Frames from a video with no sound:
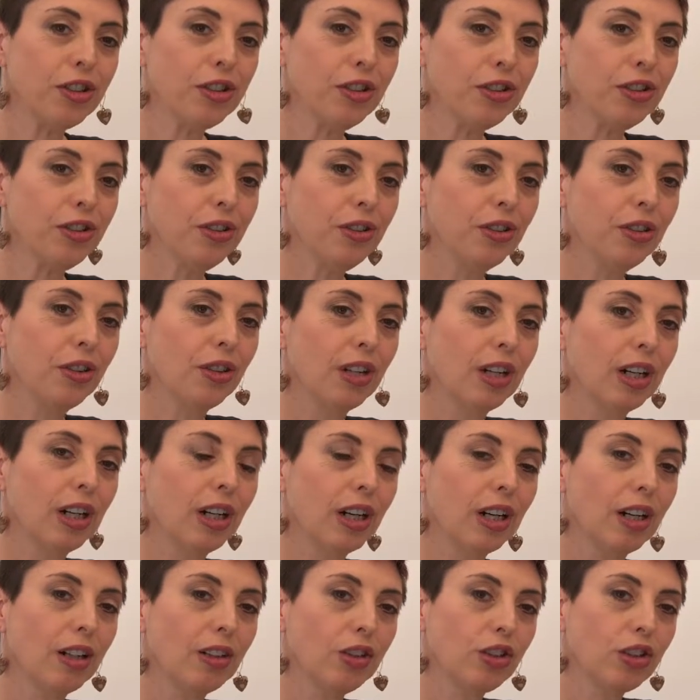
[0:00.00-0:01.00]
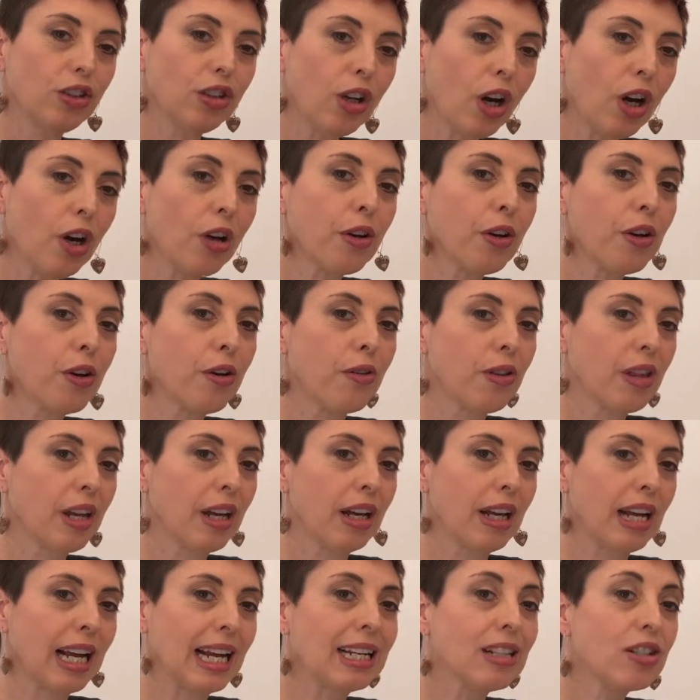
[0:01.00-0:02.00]
to show you
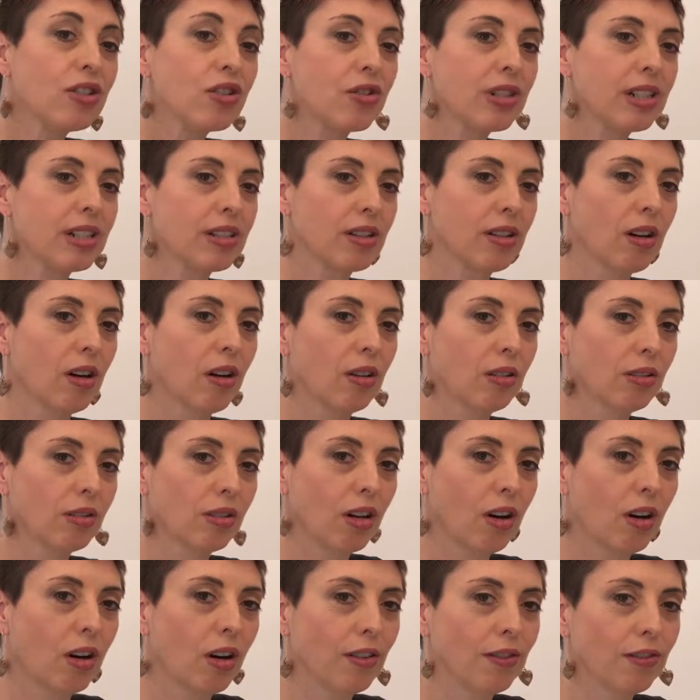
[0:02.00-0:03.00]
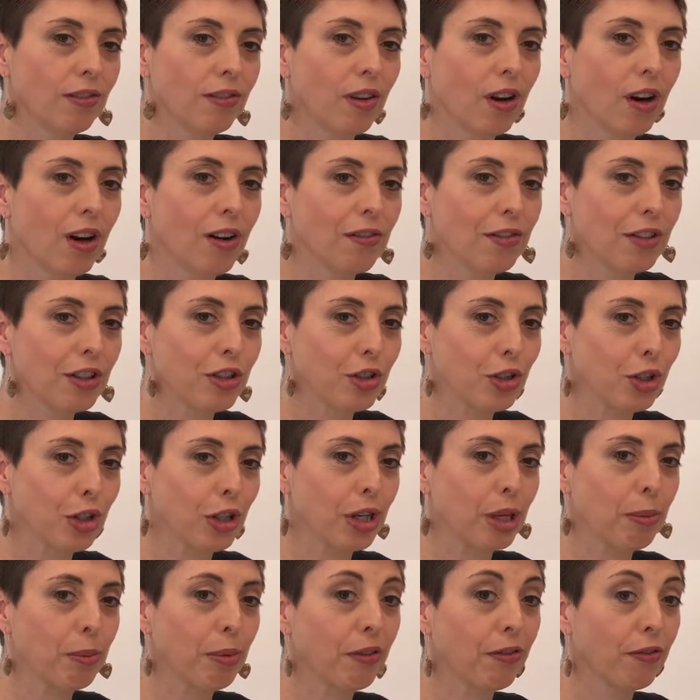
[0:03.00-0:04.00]
the end result of the
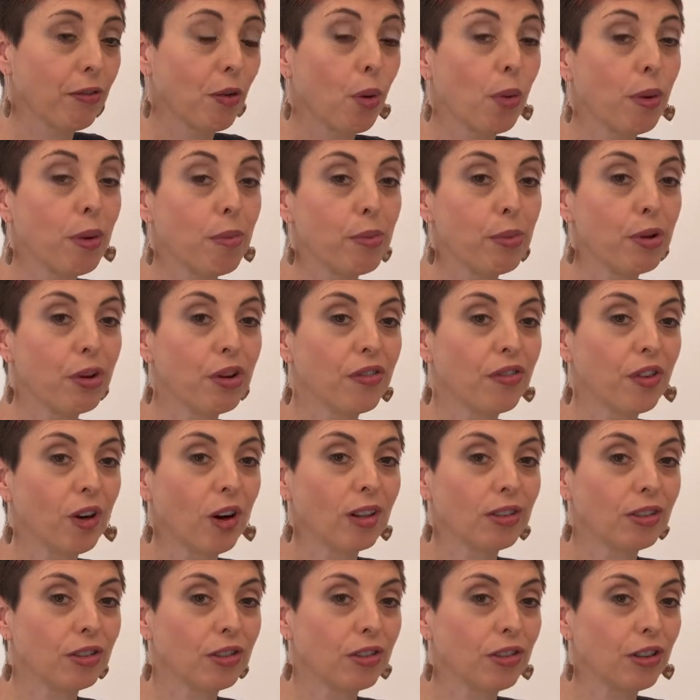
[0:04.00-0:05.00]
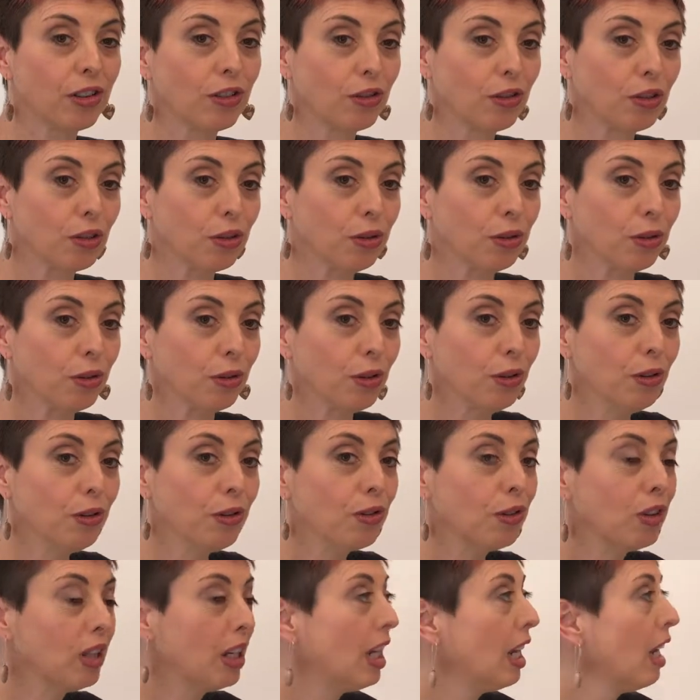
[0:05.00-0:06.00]
journey before we move on to the
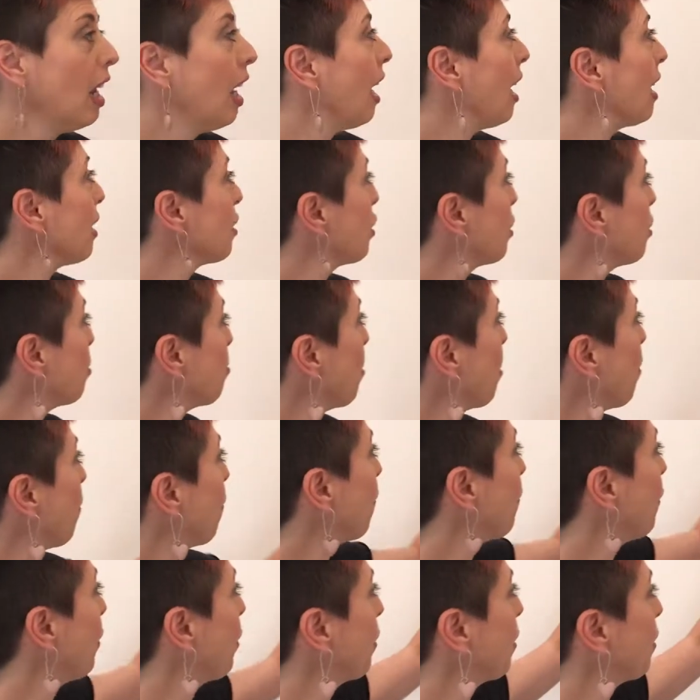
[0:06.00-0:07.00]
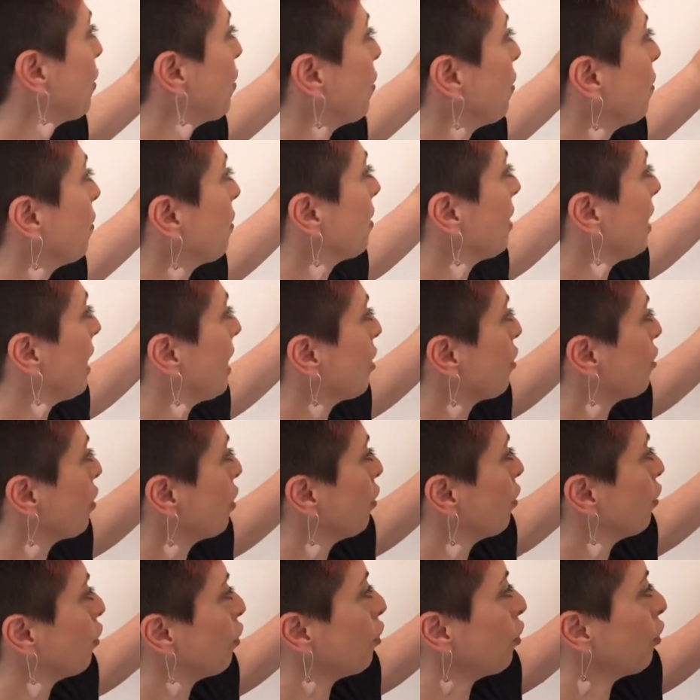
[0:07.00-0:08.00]
tools, I just want to focus your
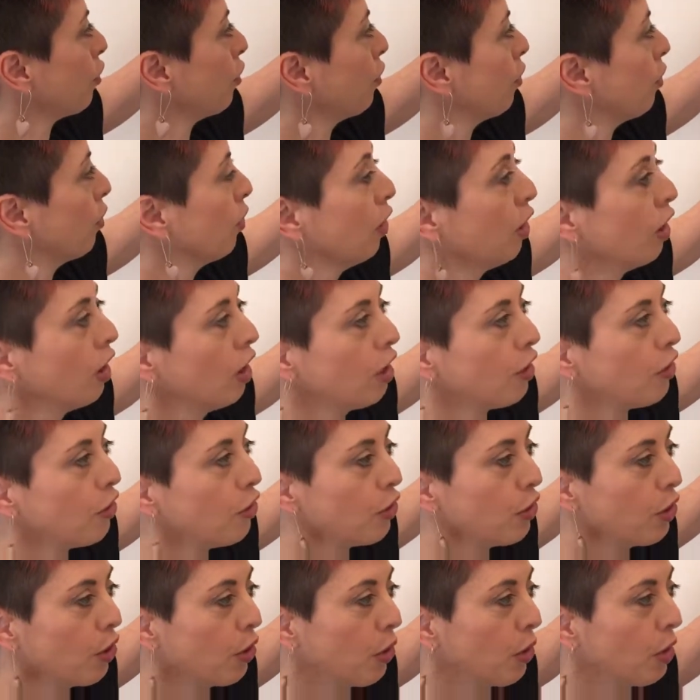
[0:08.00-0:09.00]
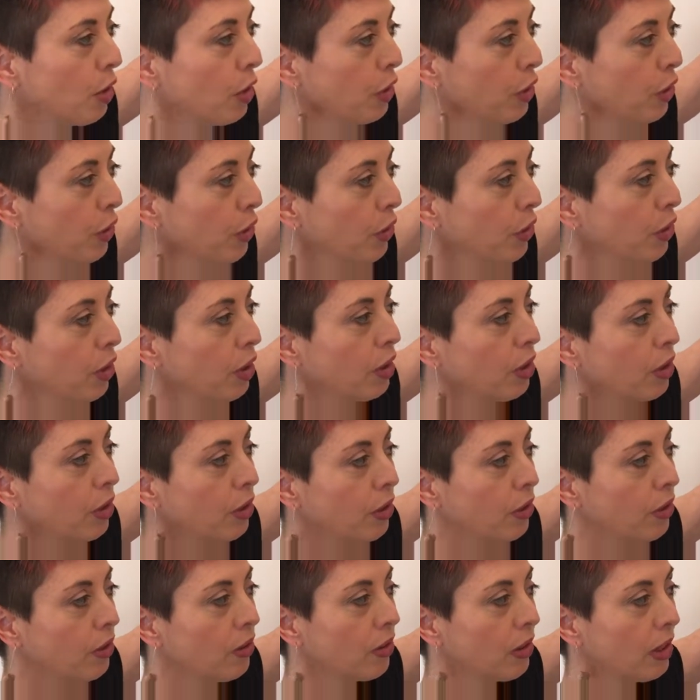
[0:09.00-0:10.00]
attention to Nolu,
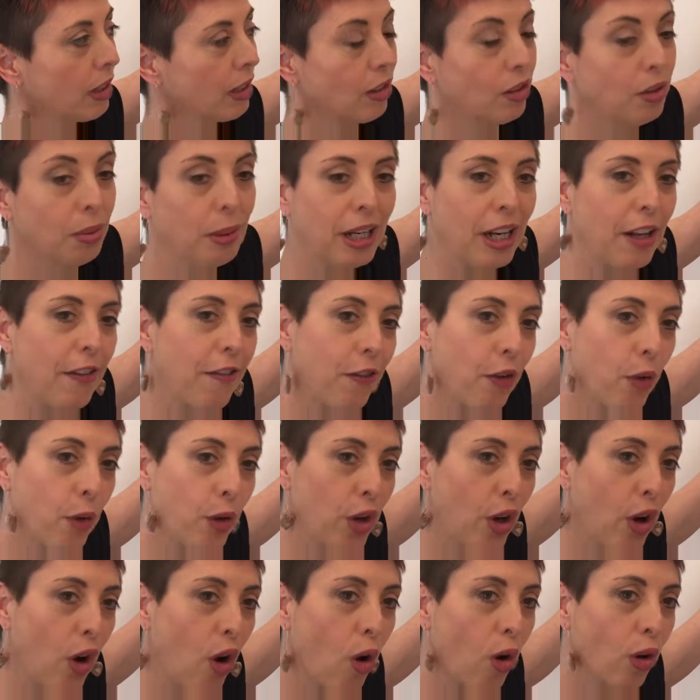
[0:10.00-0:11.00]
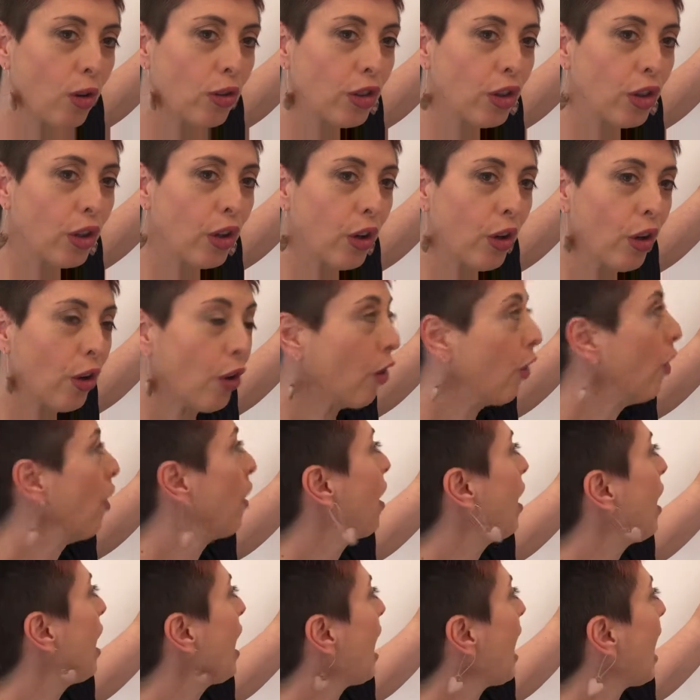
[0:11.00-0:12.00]
who's a 24-year-old
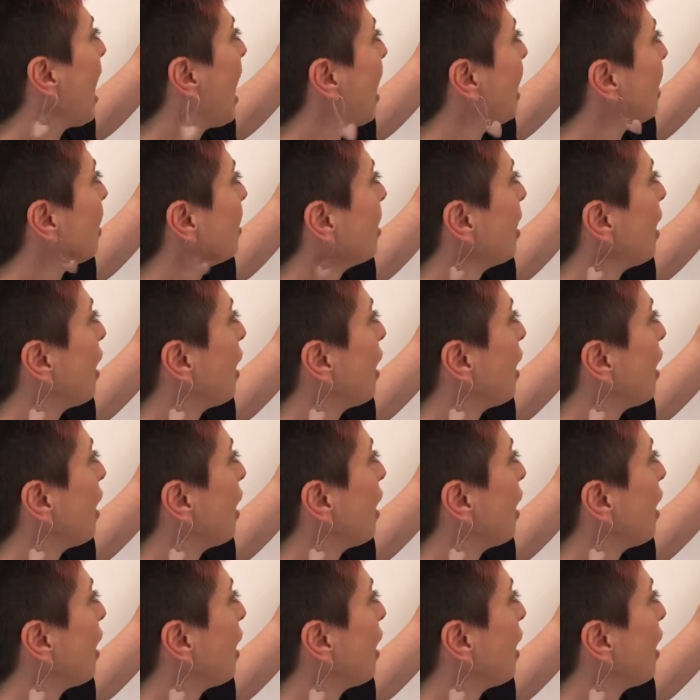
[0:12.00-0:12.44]
girl. And